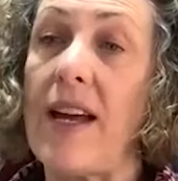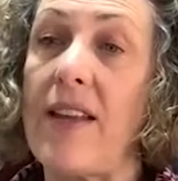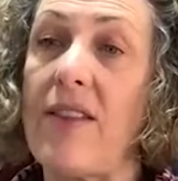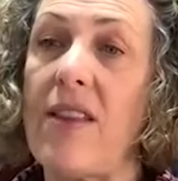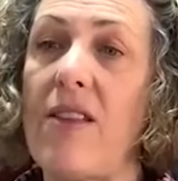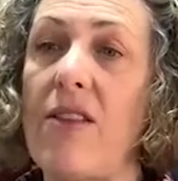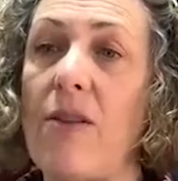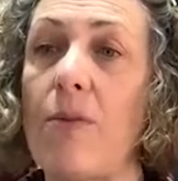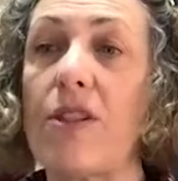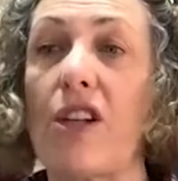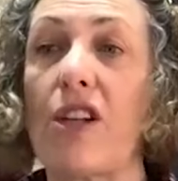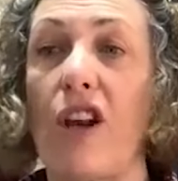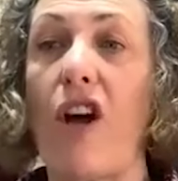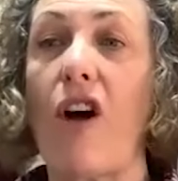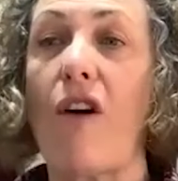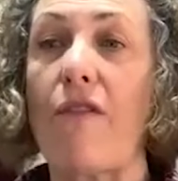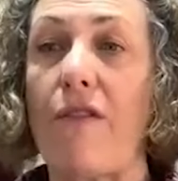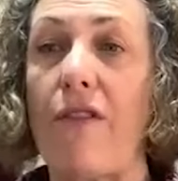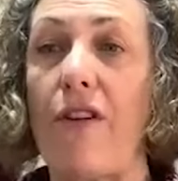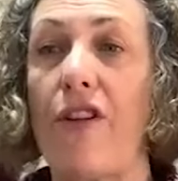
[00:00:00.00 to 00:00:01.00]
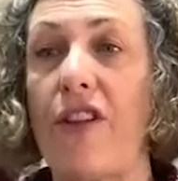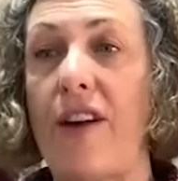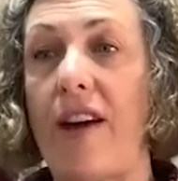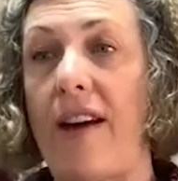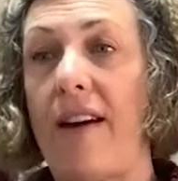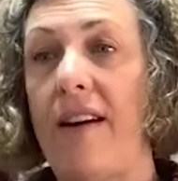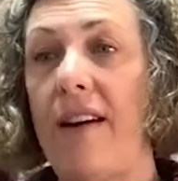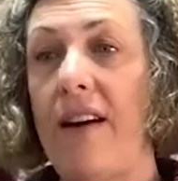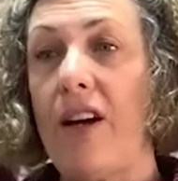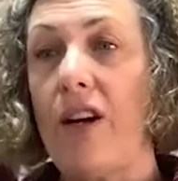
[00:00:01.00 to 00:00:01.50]
And then there was a lot of
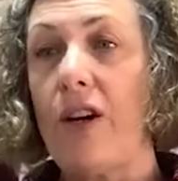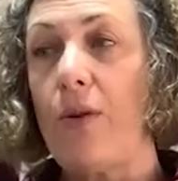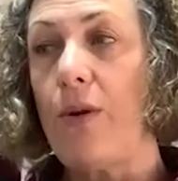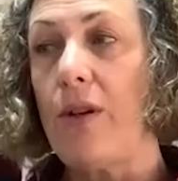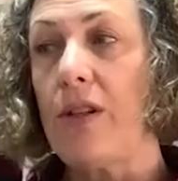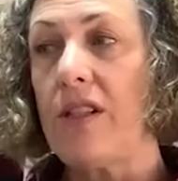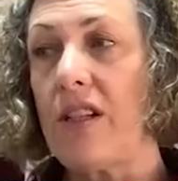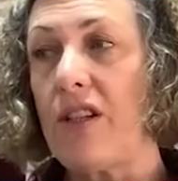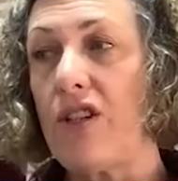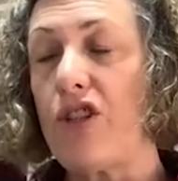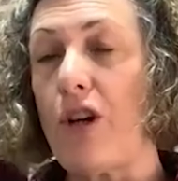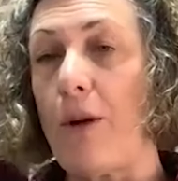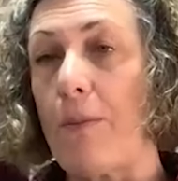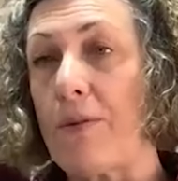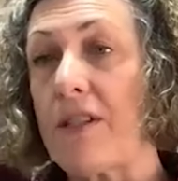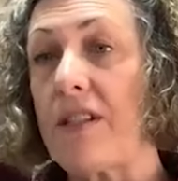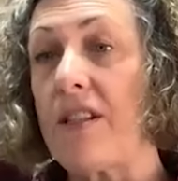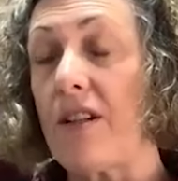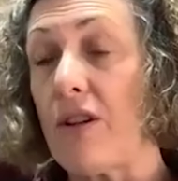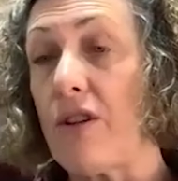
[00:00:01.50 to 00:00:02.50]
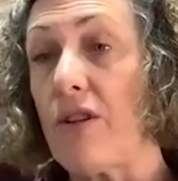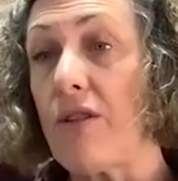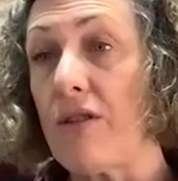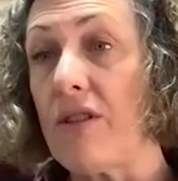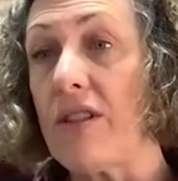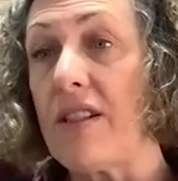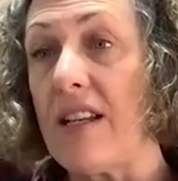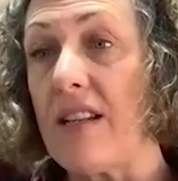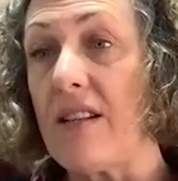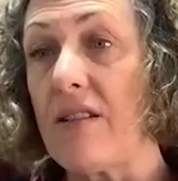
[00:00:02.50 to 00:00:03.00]
other quilting shops did
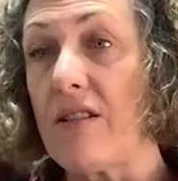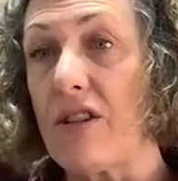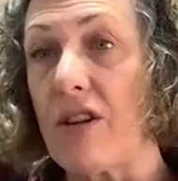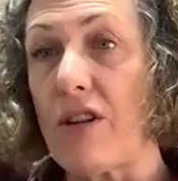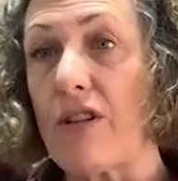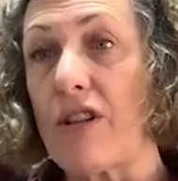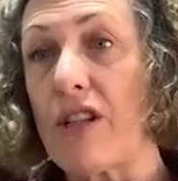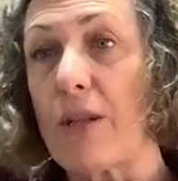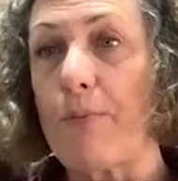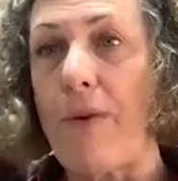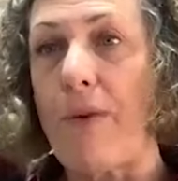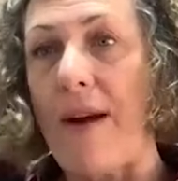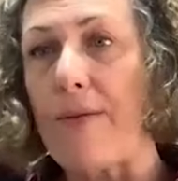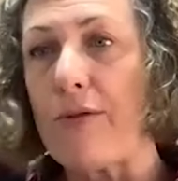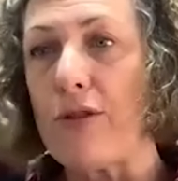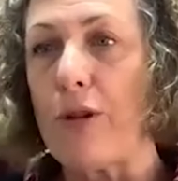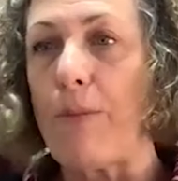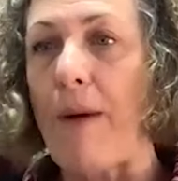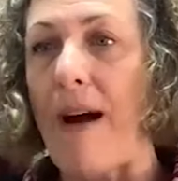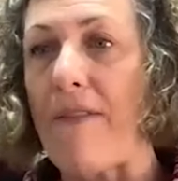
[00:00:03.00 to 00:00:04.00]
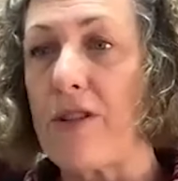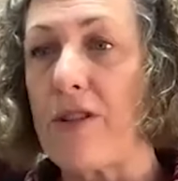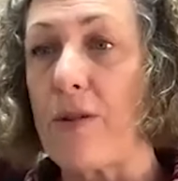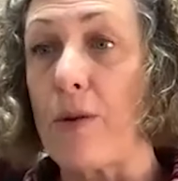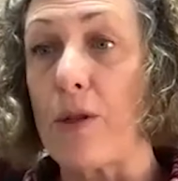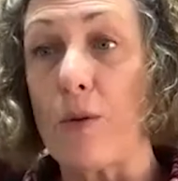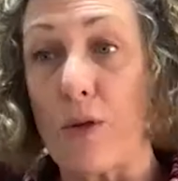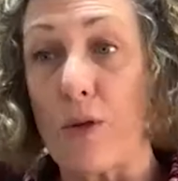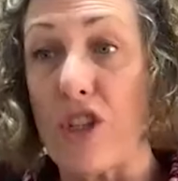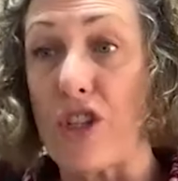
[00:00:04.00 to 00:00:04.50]
did sort of sprout up
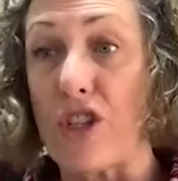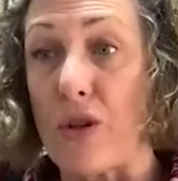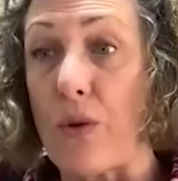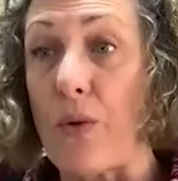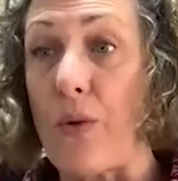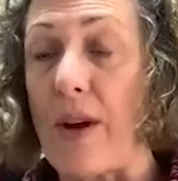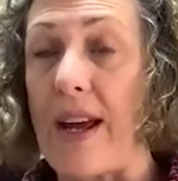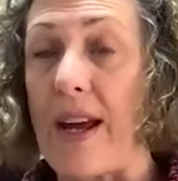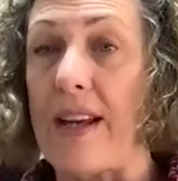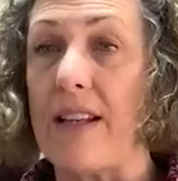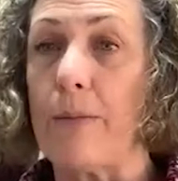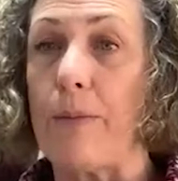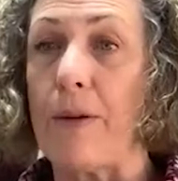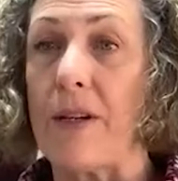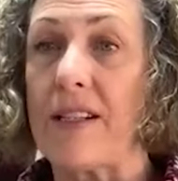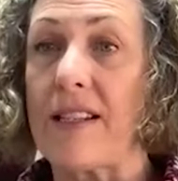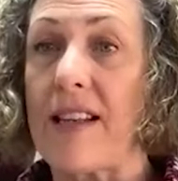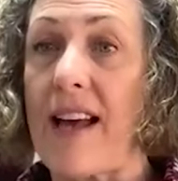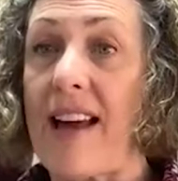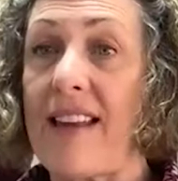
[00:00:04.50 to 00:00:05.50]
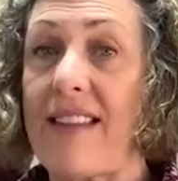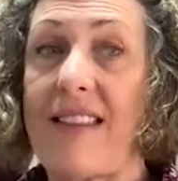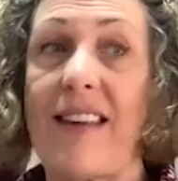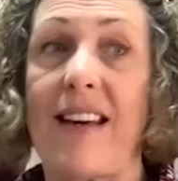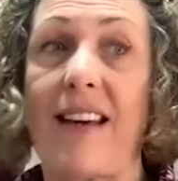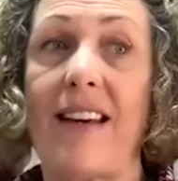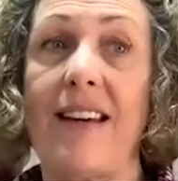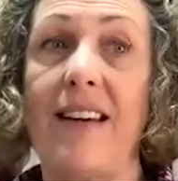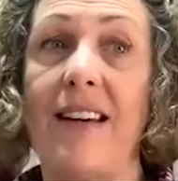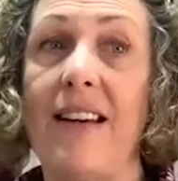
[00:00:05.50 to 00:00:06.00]
afterwards, which is great, because I
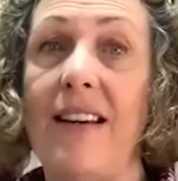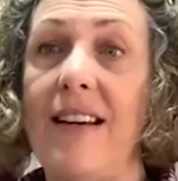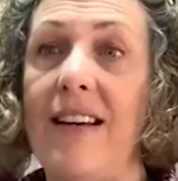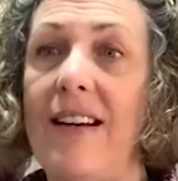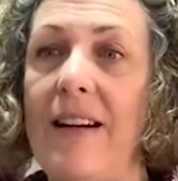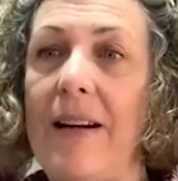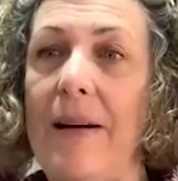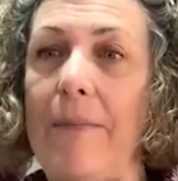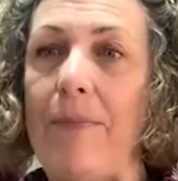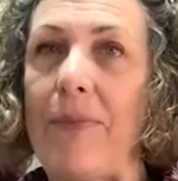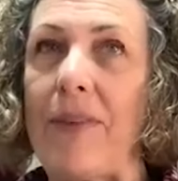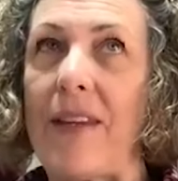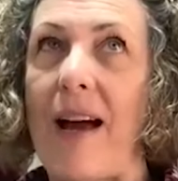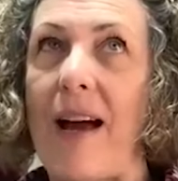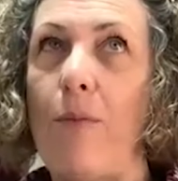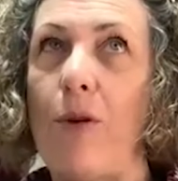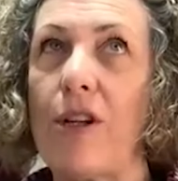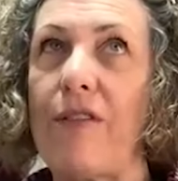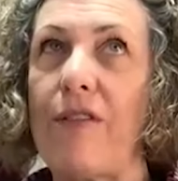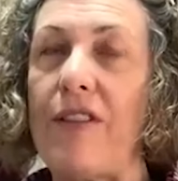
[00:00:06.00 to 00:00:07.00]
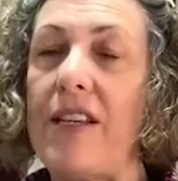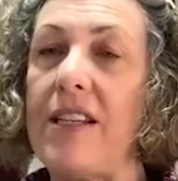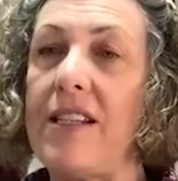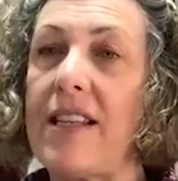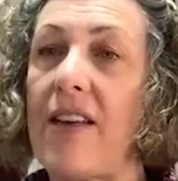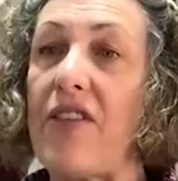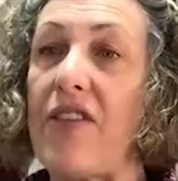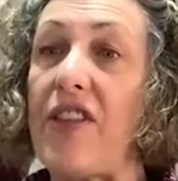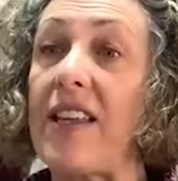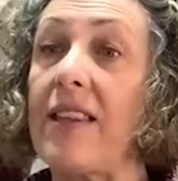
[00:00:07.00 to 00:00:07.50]
think I'm one of these,
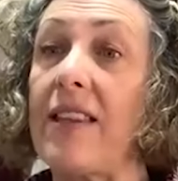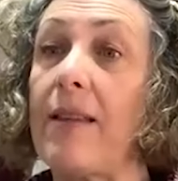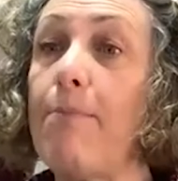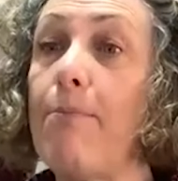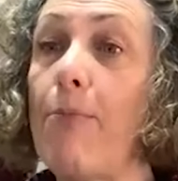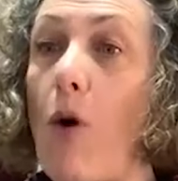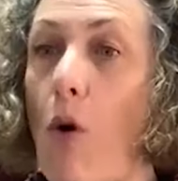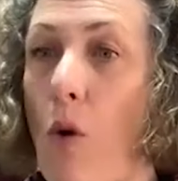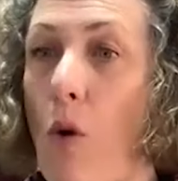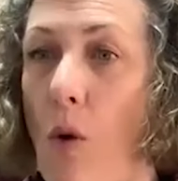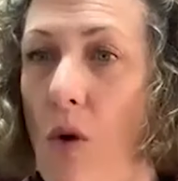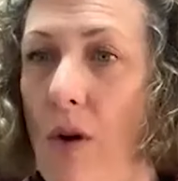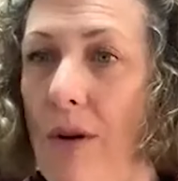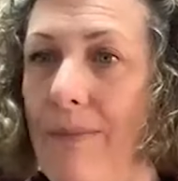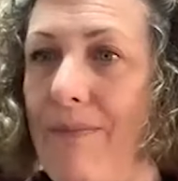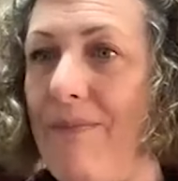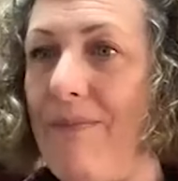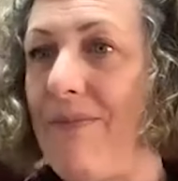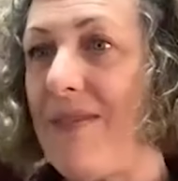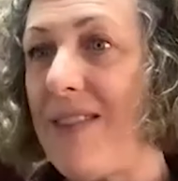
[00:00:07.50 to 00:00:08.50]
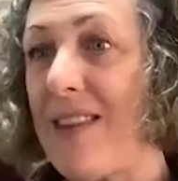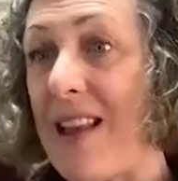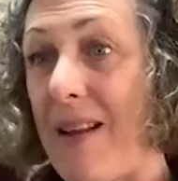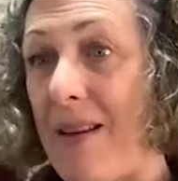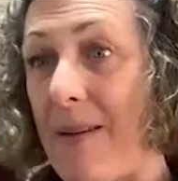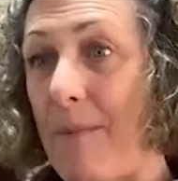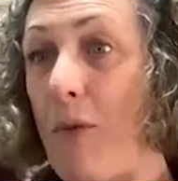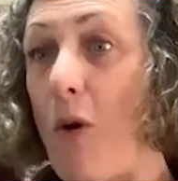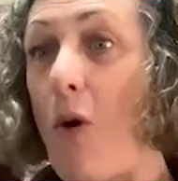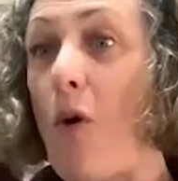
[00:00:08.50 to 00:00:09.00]
I think the more,
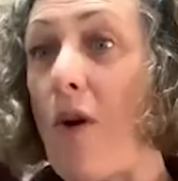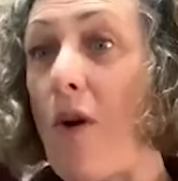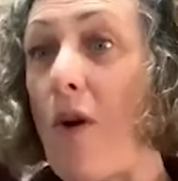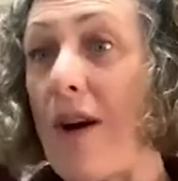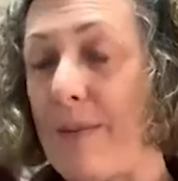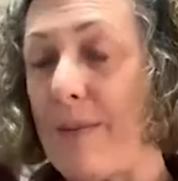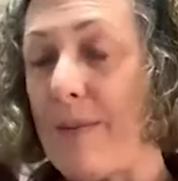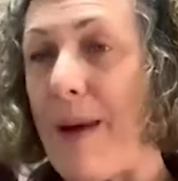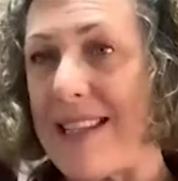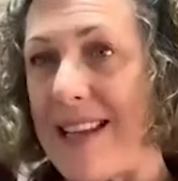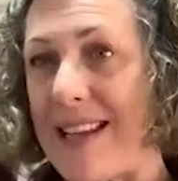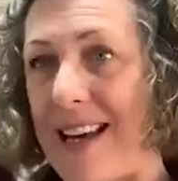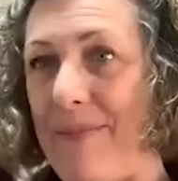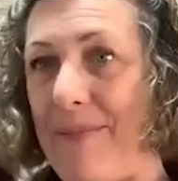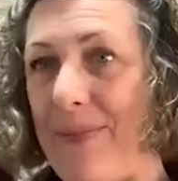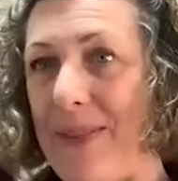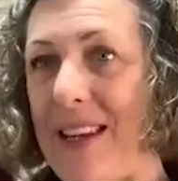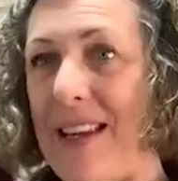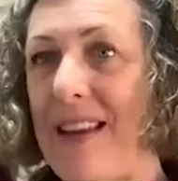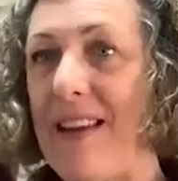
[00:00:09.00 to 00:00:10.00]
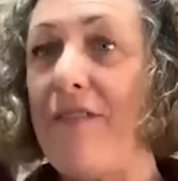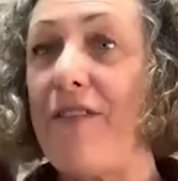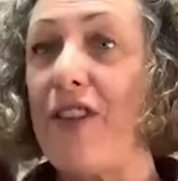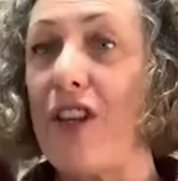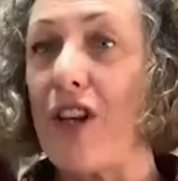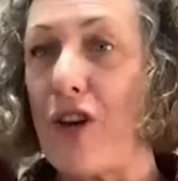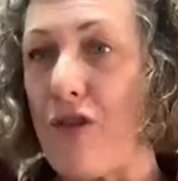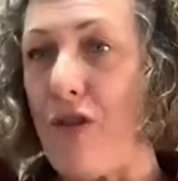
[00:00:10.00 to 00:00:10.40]
more is better for the